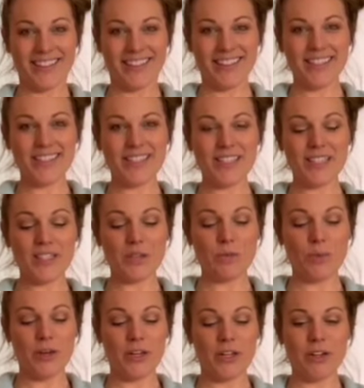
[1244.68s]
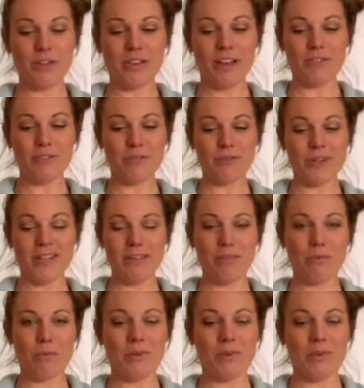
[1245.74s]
This is what you're left with